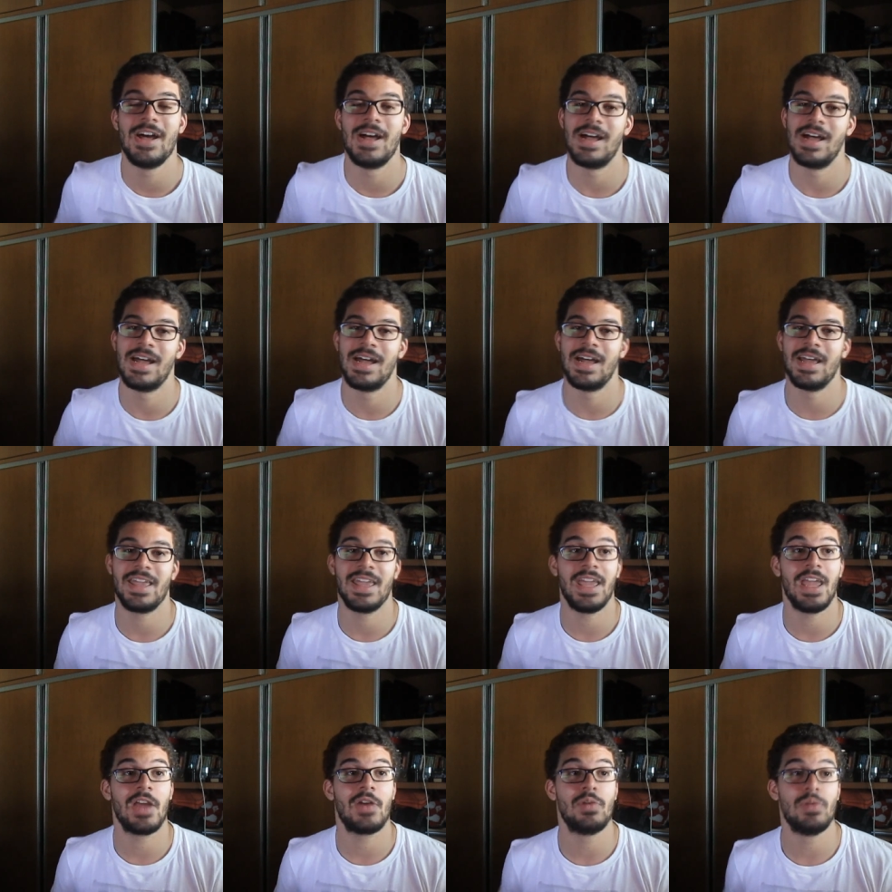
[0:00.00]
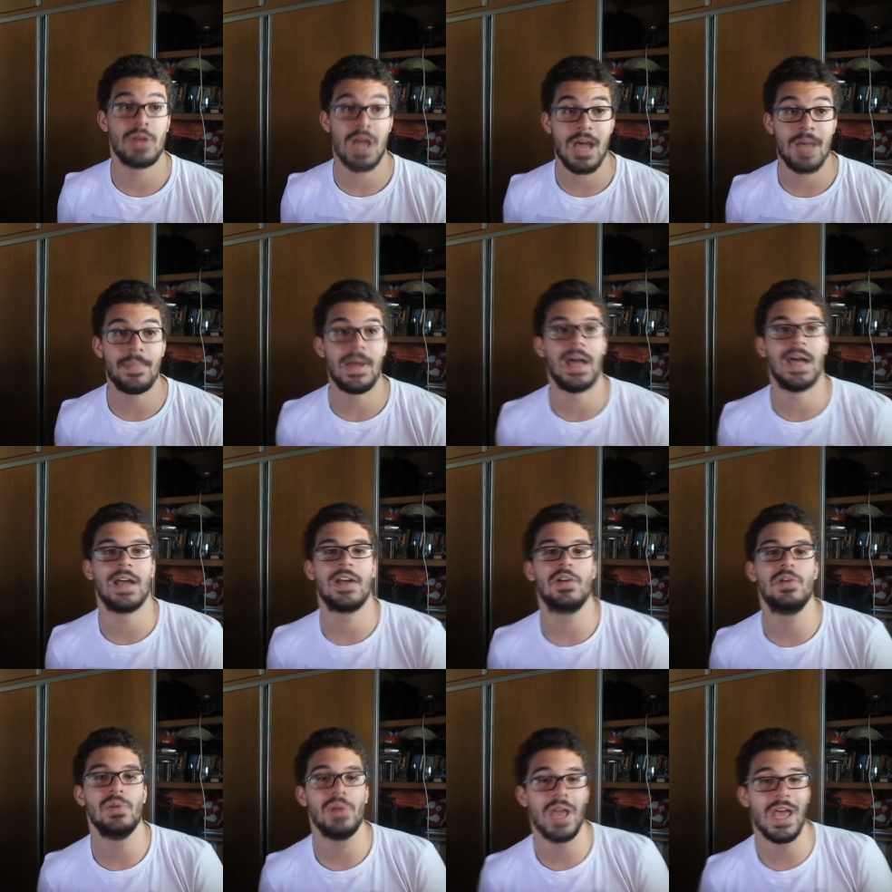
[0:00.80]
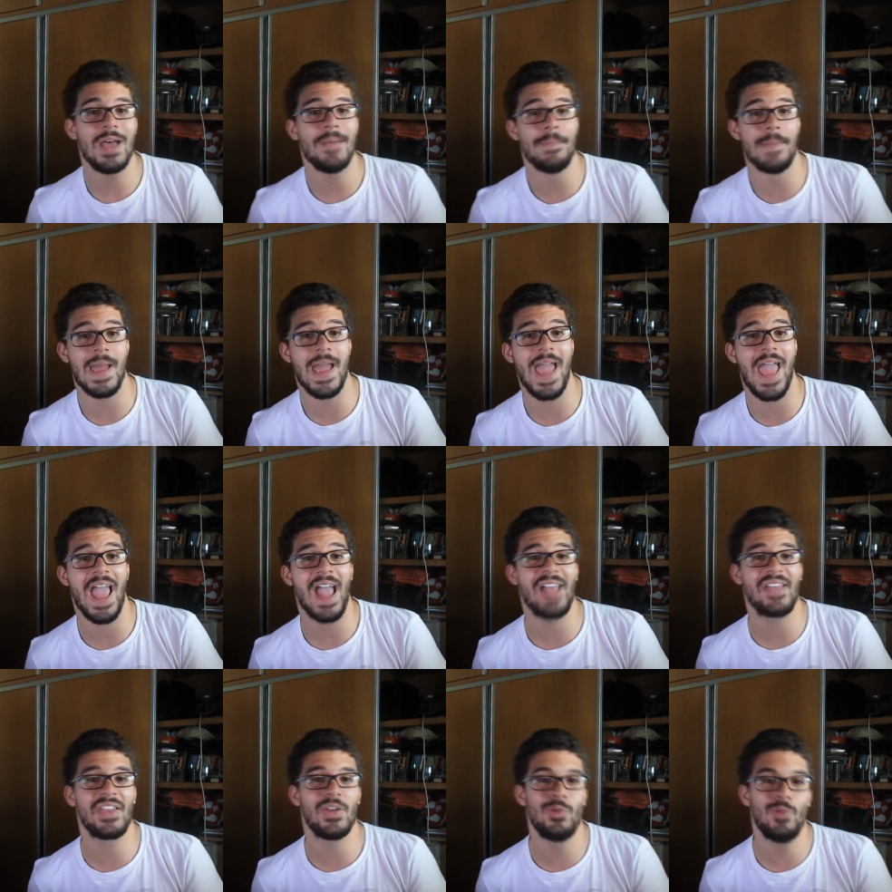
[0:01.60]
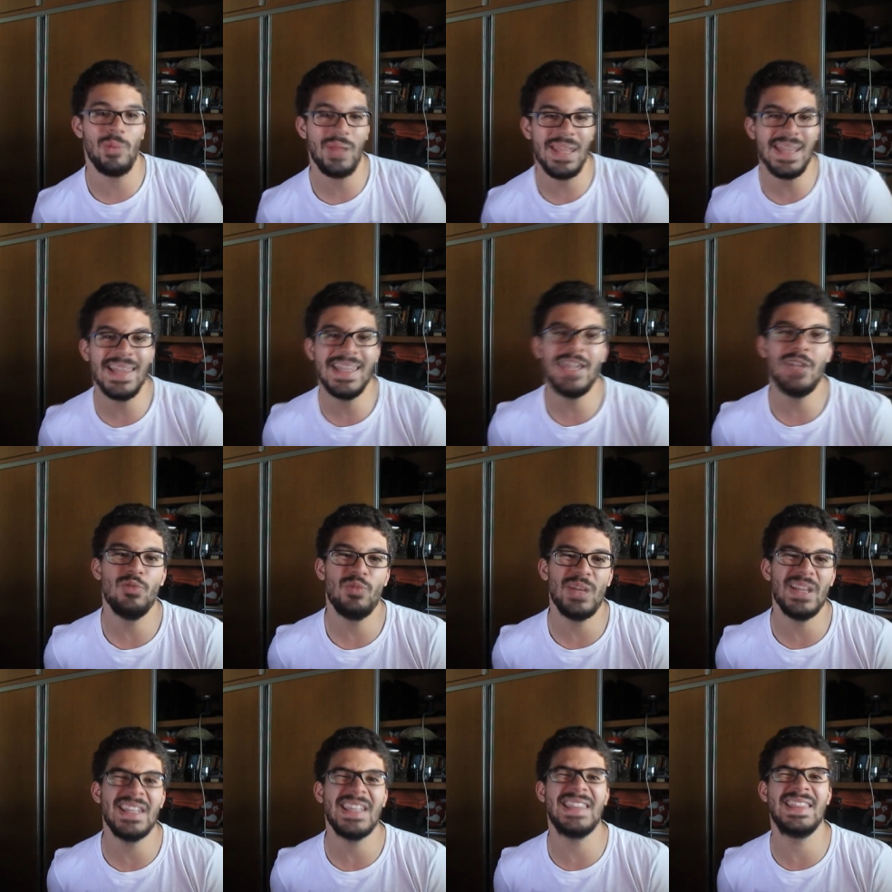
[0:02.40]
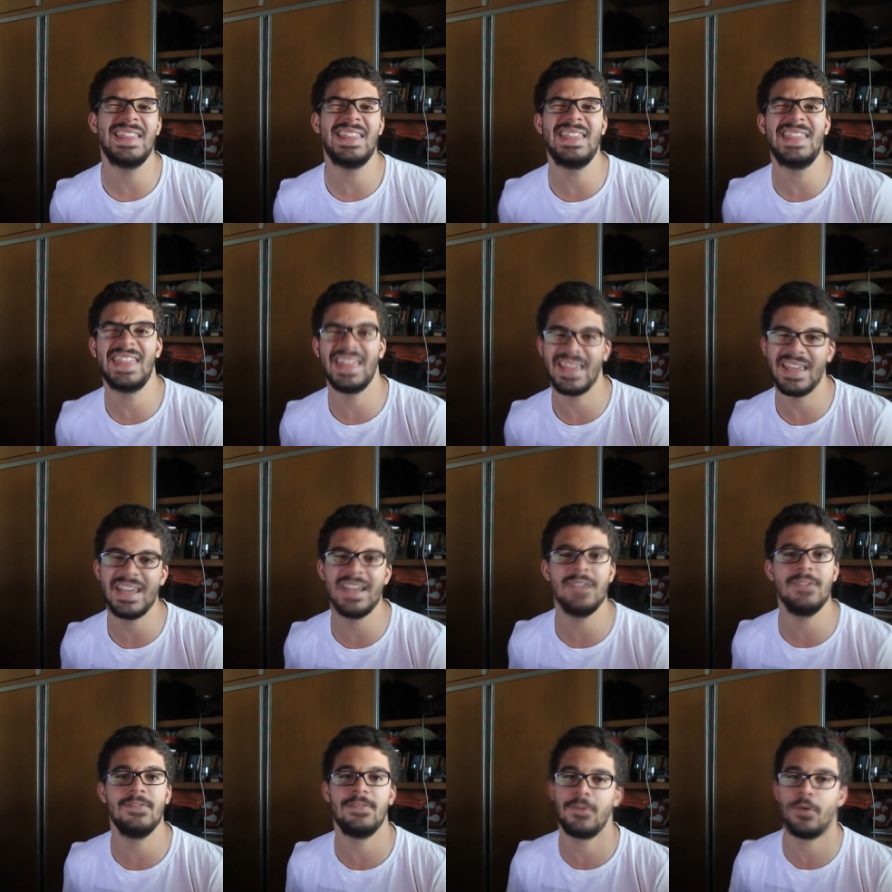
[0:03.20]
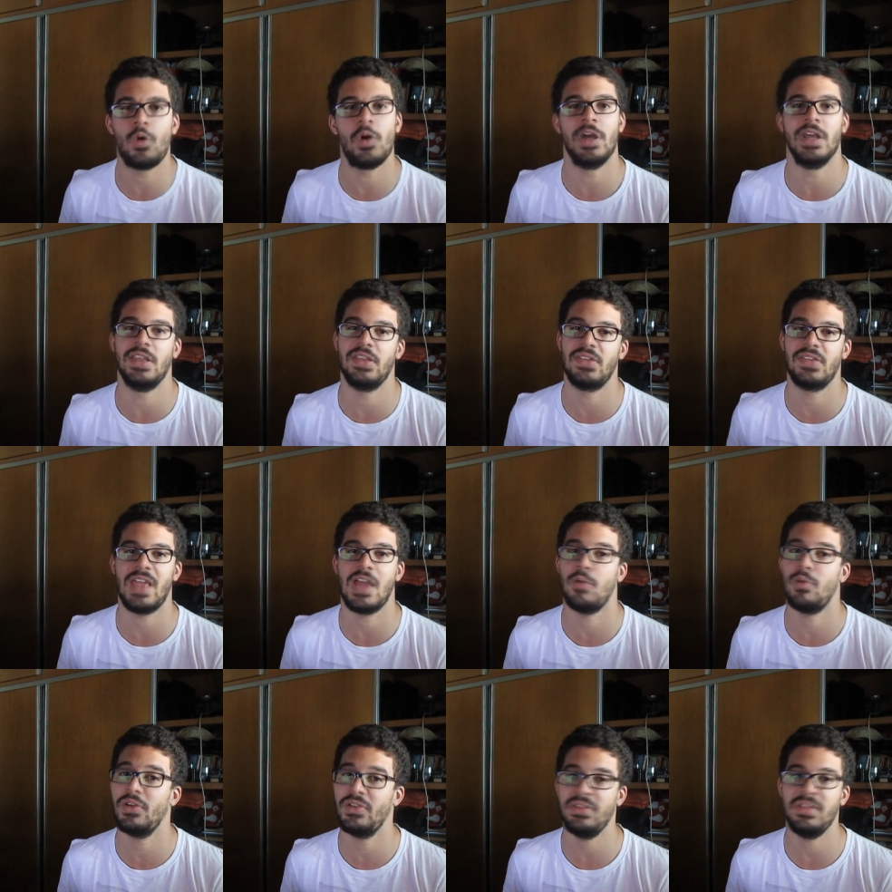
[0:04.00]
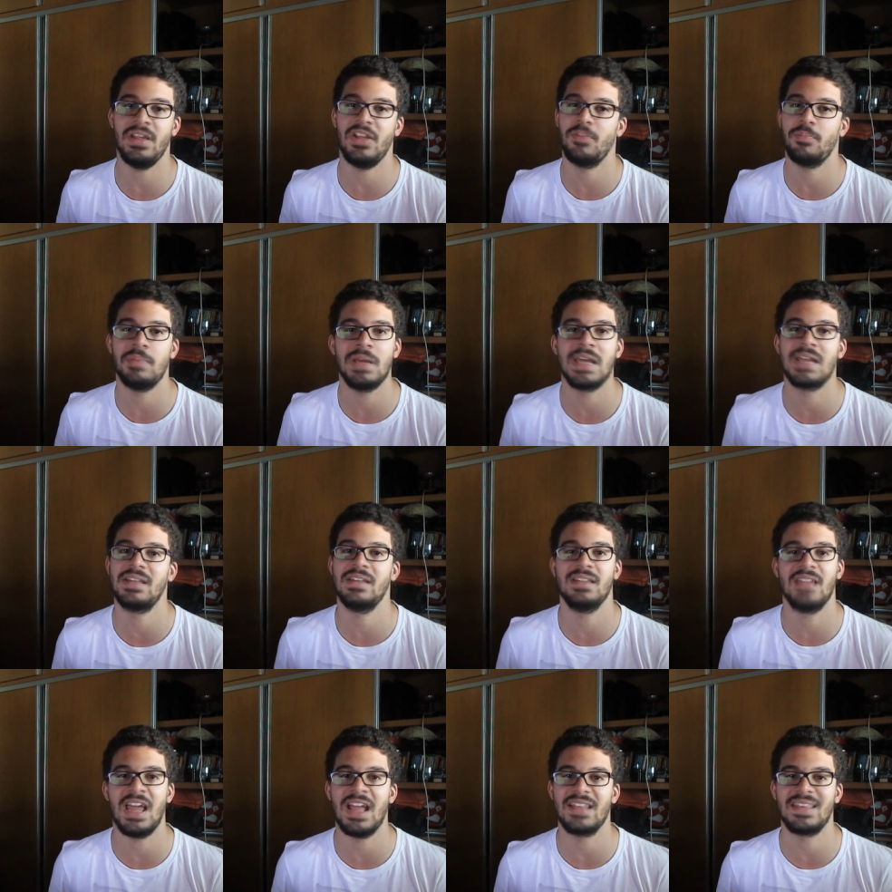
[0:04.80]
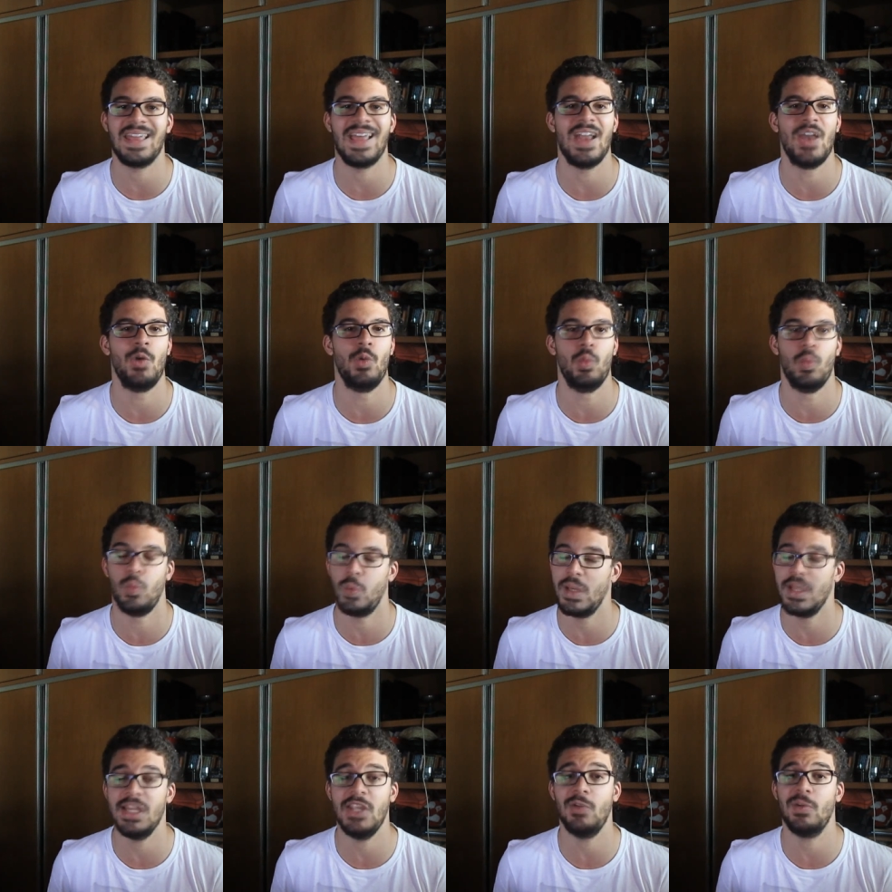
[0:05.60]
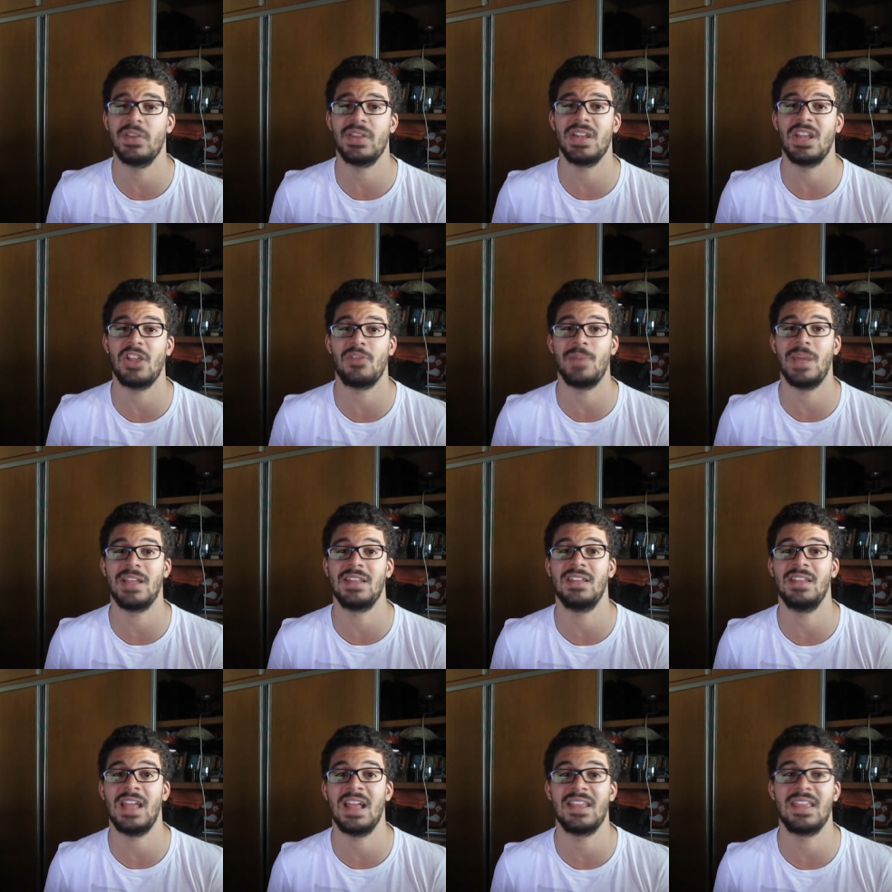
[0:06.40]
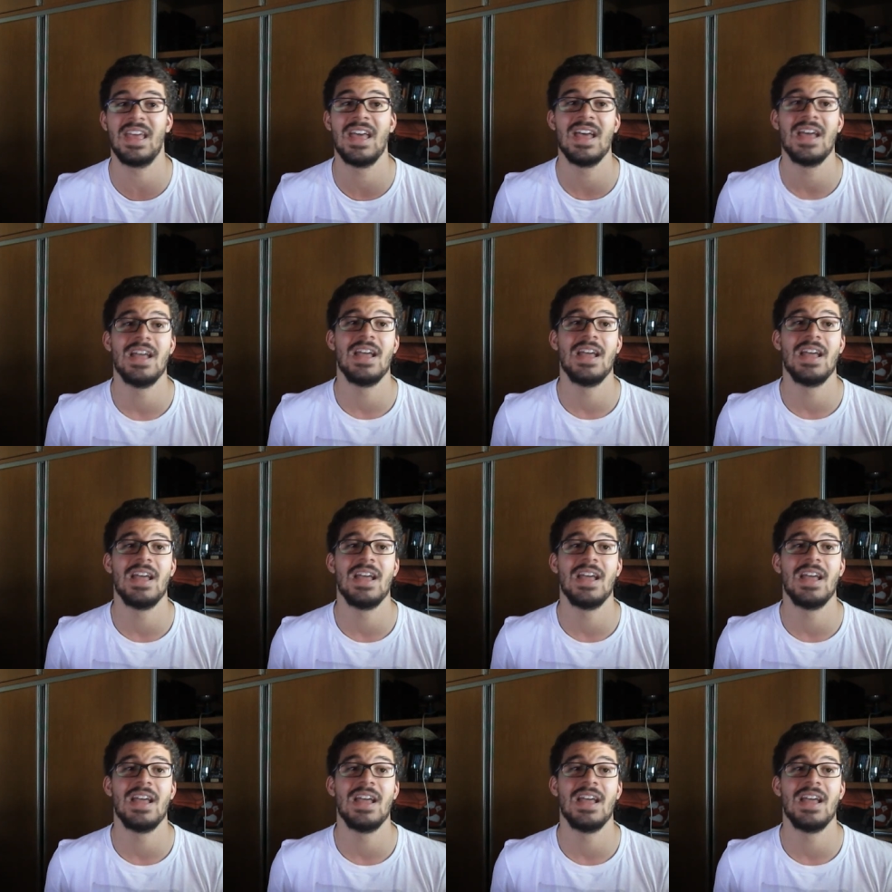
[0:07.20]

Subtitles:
Okay, Kurama. Kurama has a really thin voice. I wasn't expecting that. I really wasn't expecting that.